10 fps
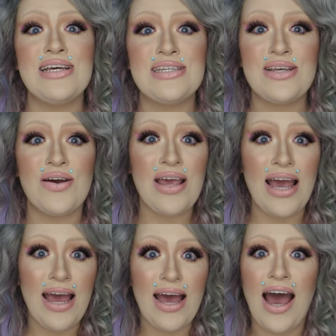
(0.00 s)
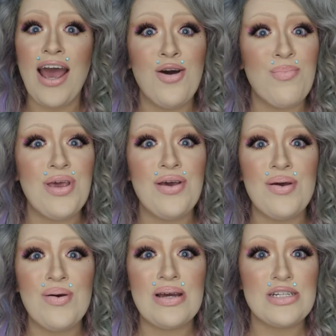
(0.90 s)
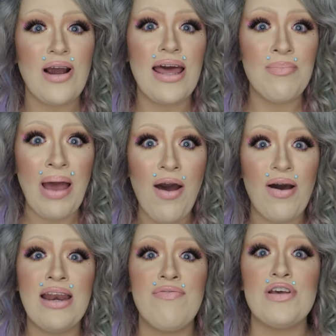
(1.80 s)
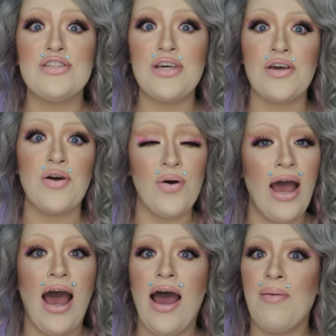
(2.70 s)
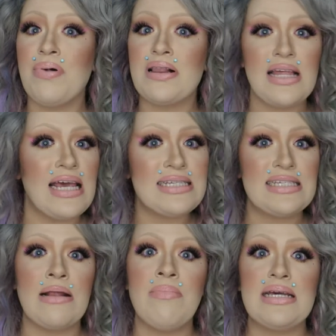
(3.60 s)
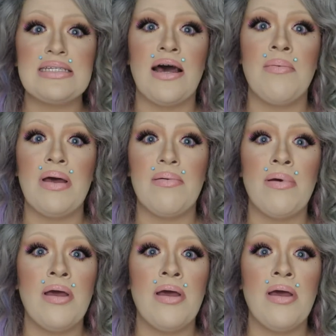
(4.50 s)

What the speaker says: So yeah, I hope you try them out. And if you do, please send me some